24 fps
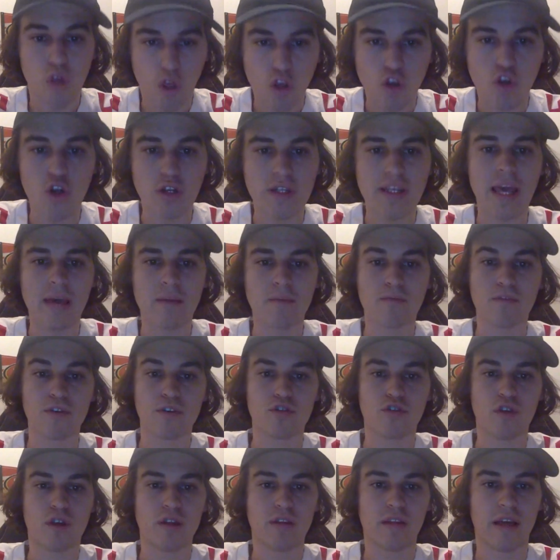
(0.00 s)
good game for
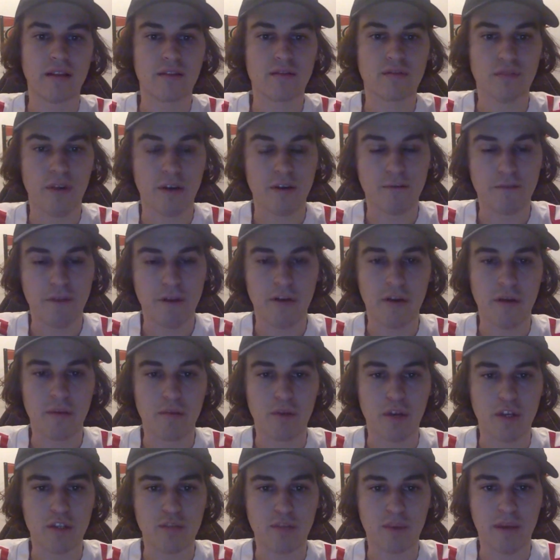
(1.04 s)
Trey Lance. Very, very
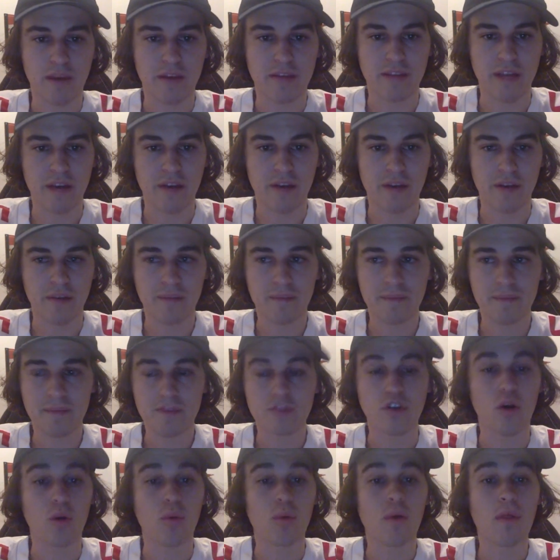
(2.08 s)
impressed by his outing.
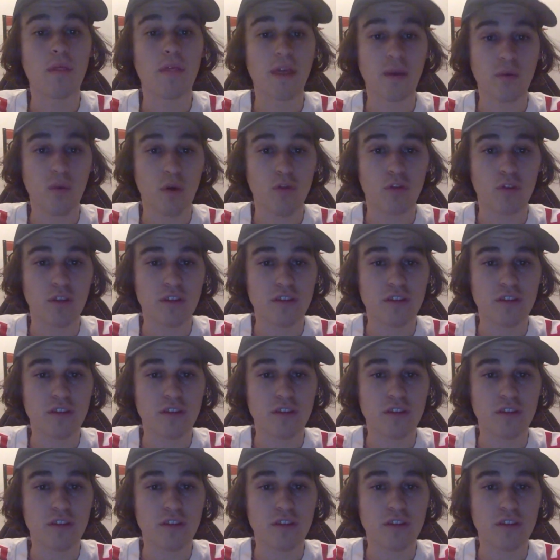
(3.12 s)
So thank you all for